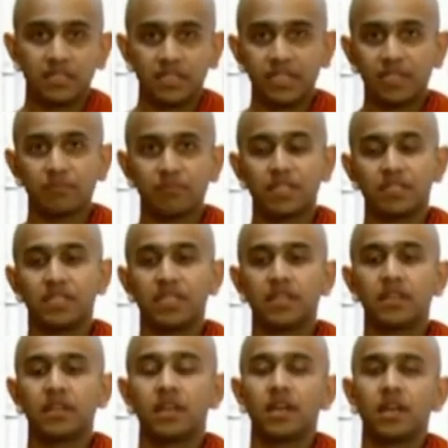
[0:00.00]
thing, but
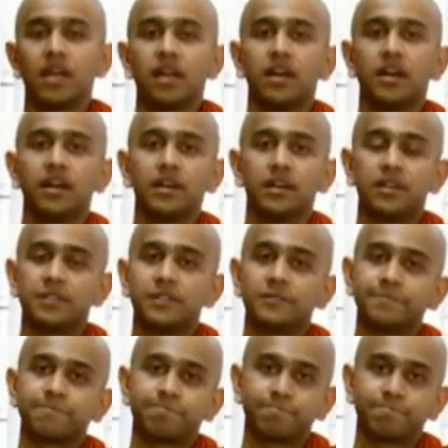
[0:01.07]
then uh,